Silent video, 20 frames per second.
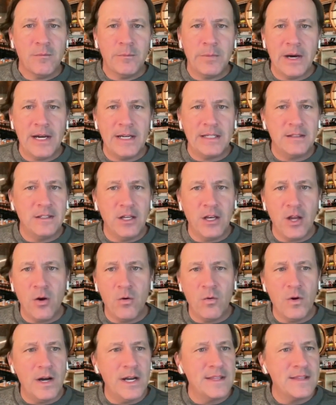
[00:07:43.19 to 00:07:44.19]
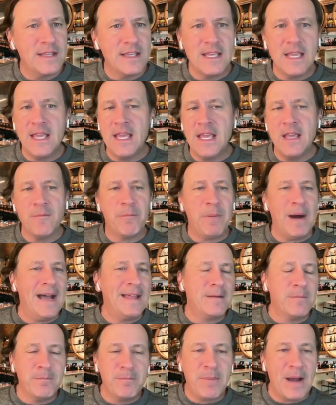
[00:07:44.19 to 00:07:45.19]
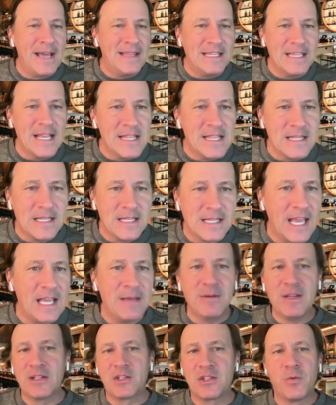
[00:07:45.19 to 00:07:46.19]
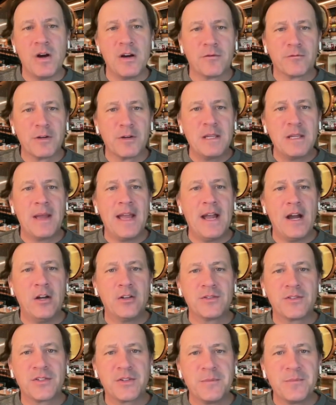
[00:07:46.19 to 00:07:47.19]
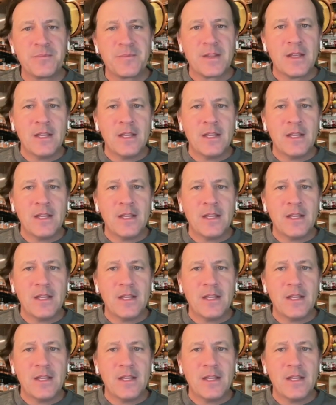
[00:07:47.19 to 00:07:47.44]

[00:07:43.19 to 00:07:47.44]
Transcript: But you know what? He by the end of the game, he had 12 rebounds.